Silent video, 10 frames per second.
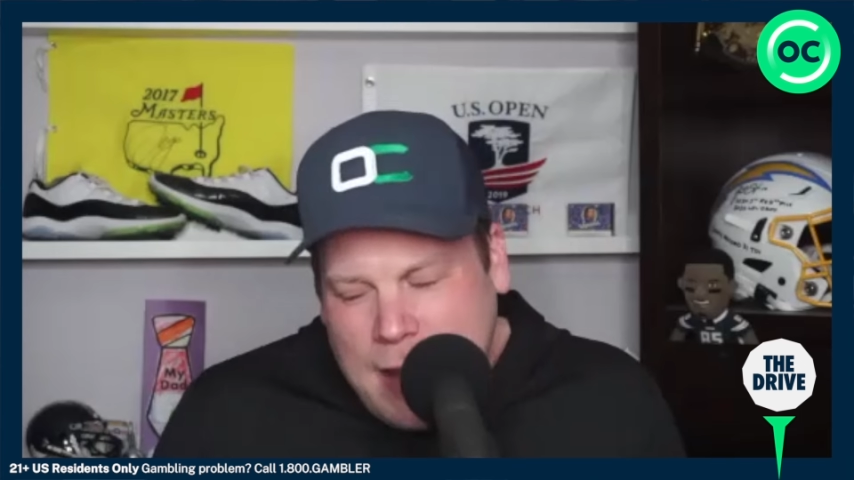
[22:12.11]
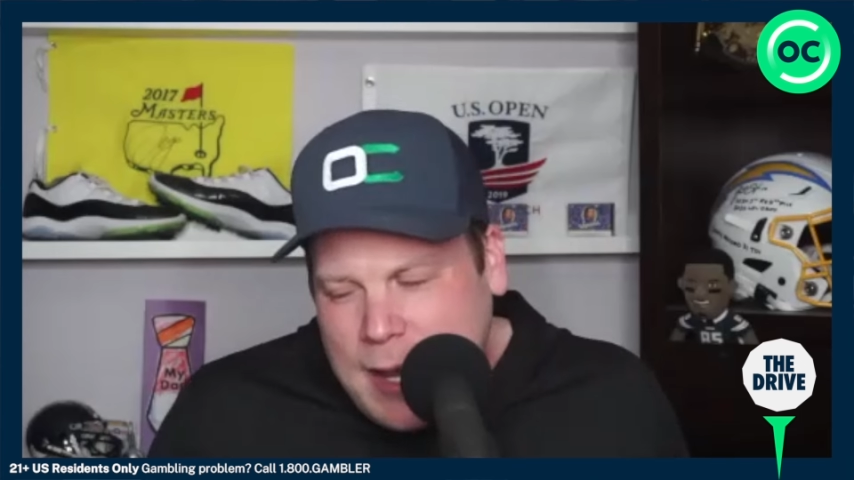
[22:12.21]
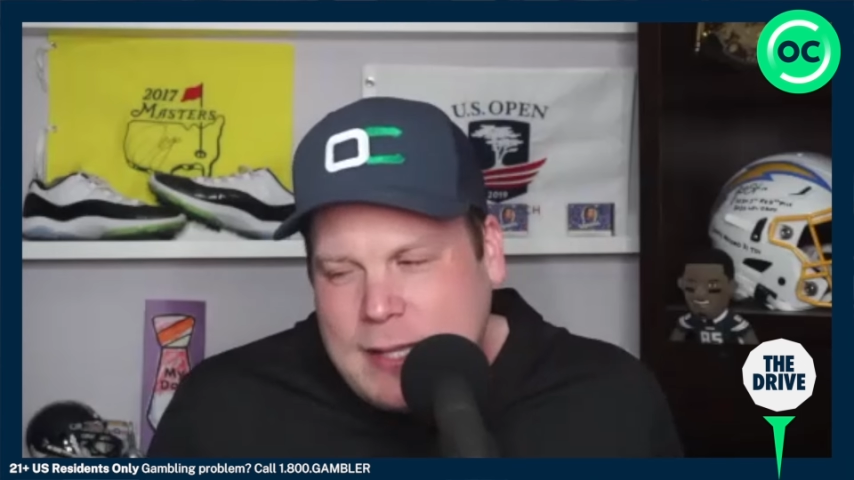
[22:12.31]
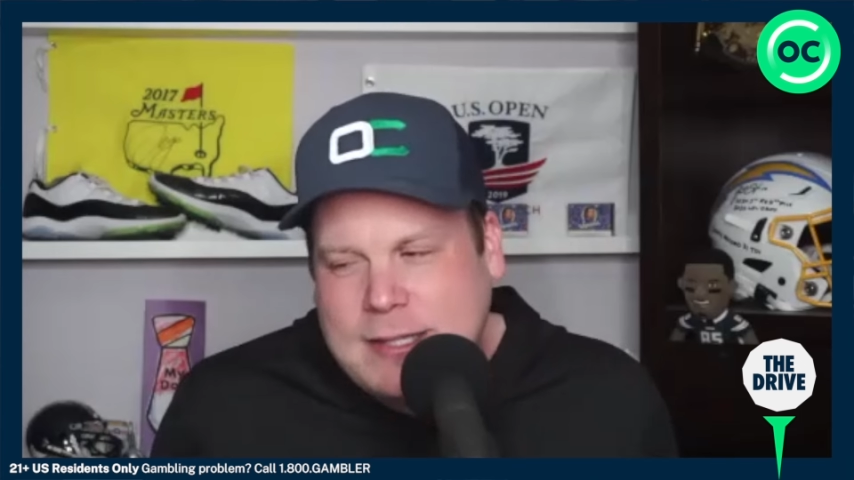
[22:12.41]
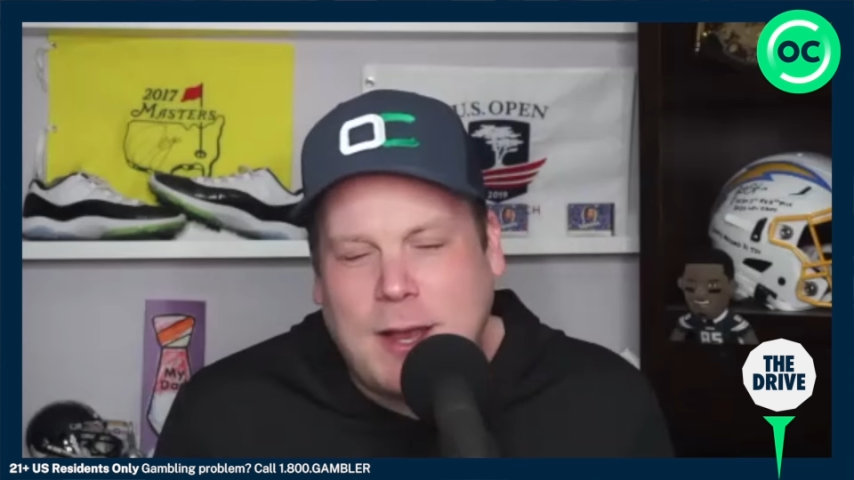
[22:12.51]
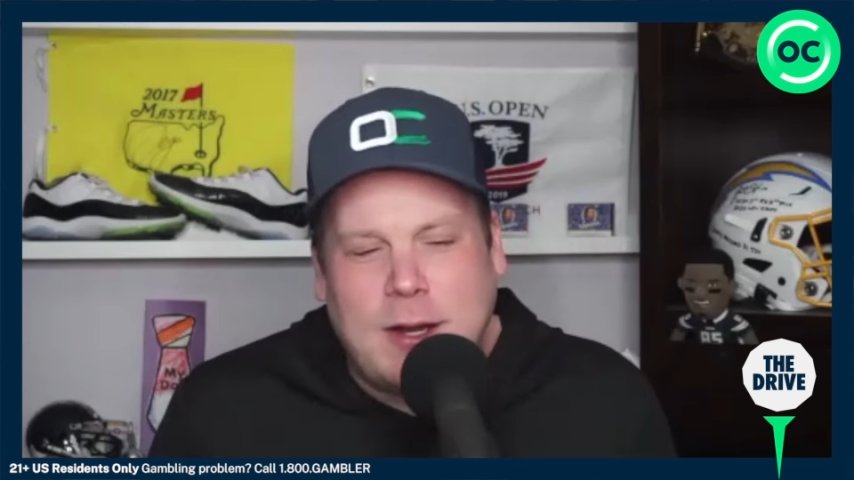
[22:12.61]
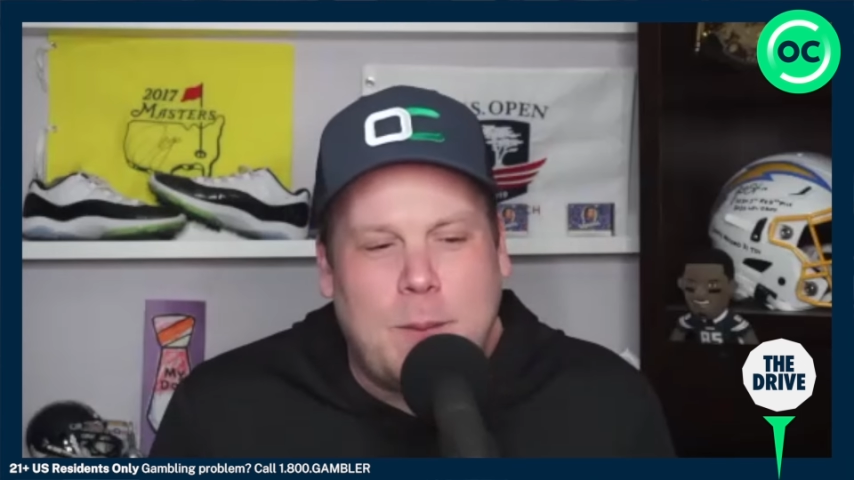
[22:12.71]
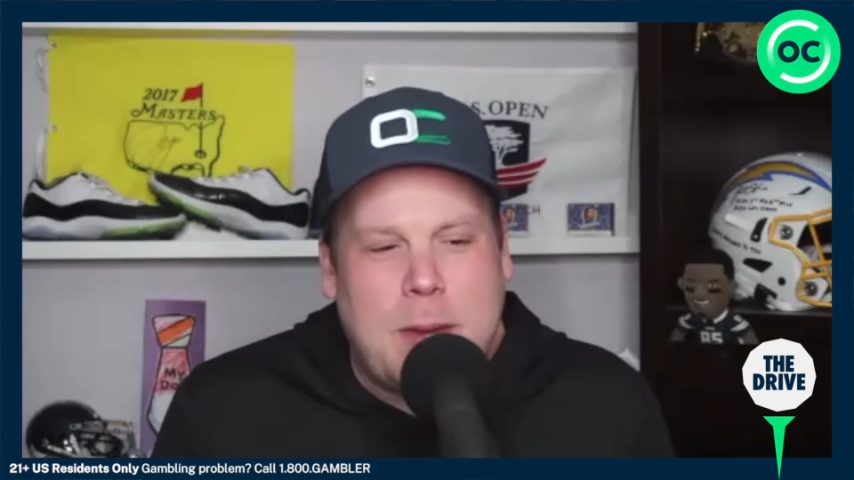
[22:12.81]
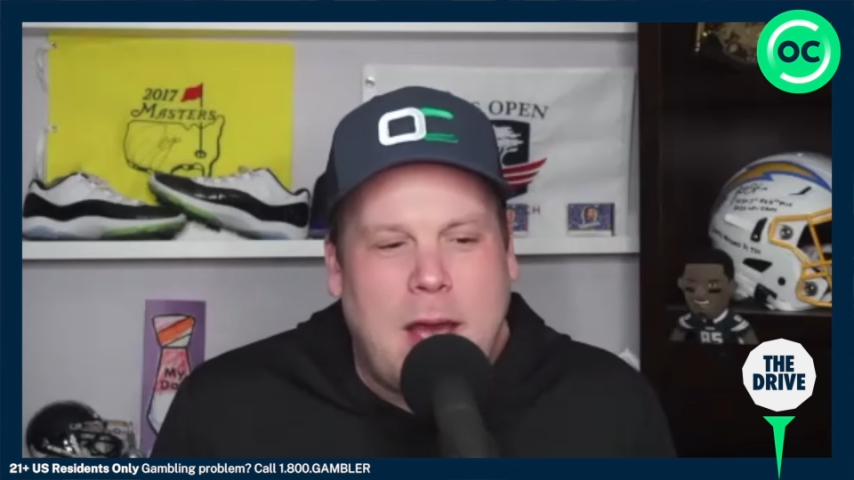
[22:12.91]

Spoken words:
it's going to be